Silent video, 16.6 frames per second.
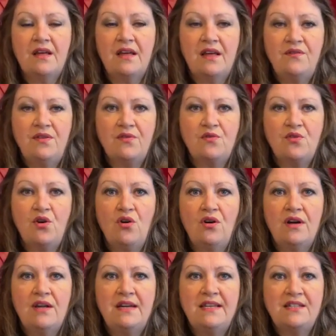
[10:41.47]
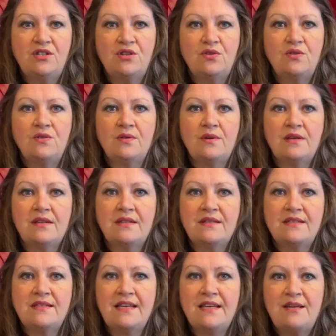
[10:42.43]
you've got a little
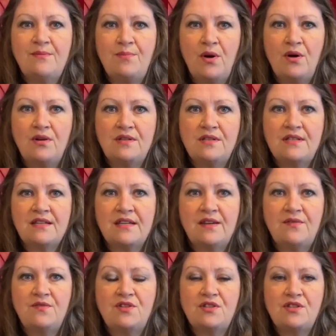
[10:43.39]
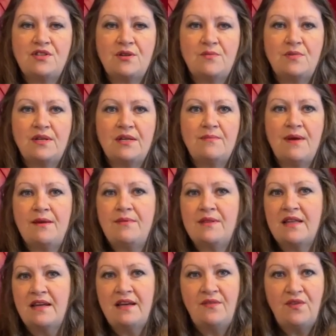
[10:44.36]
teapot to give to somebody, maybe
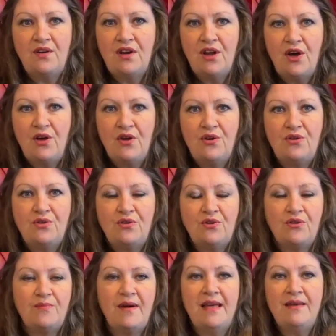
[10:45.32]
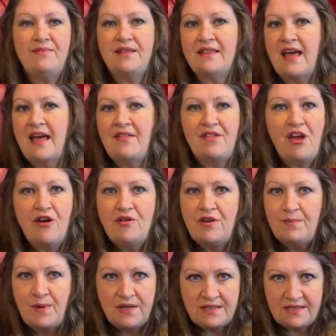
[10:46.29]
they live alone, or maybe they're the only
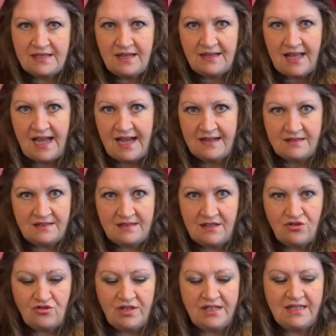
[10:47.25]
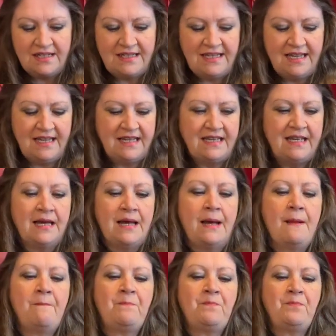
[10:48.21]
person in the house that drinks tea.
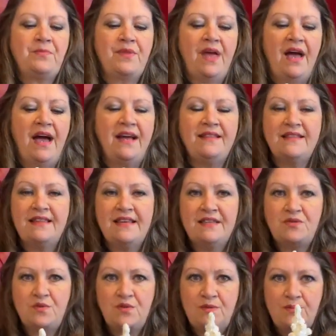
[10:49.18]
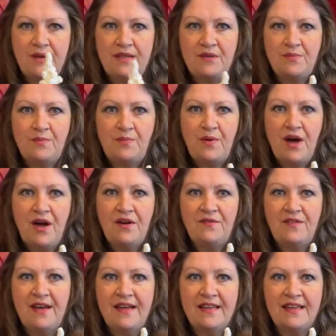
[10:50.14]
And this would be the
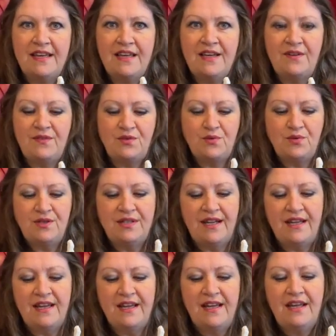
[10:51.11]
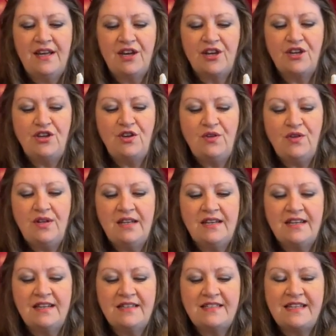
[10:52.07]
perfect gift, wouldn't it? A cute
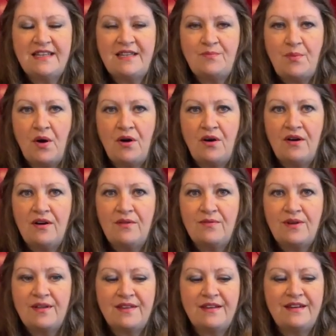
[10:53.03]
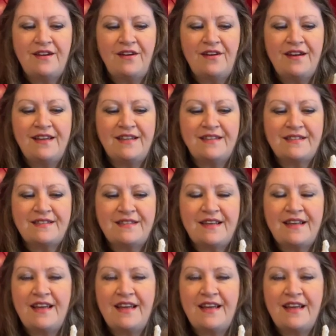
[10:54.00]
little teapot with a nice